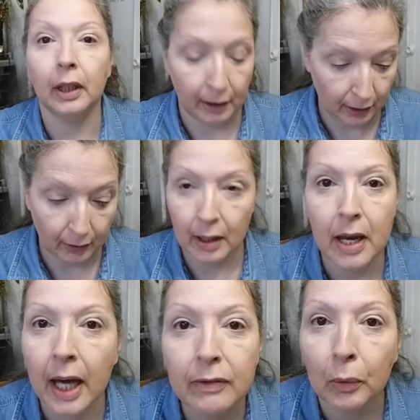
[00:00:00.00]
You know,
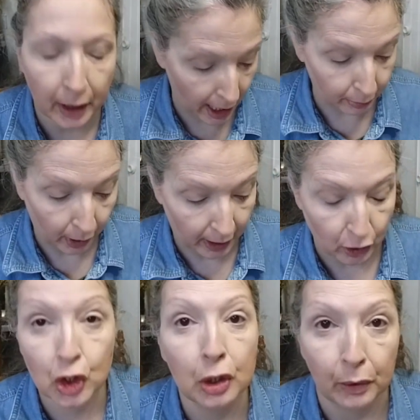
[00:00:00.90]
not even where an eyebrow hair
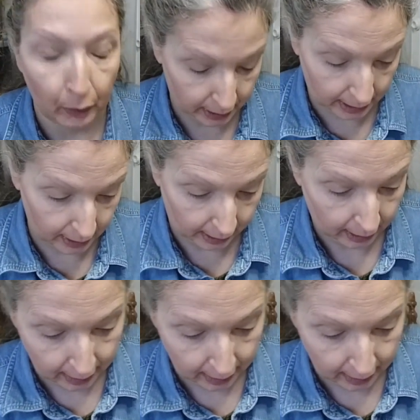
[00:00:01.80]
should be growing. Seriously.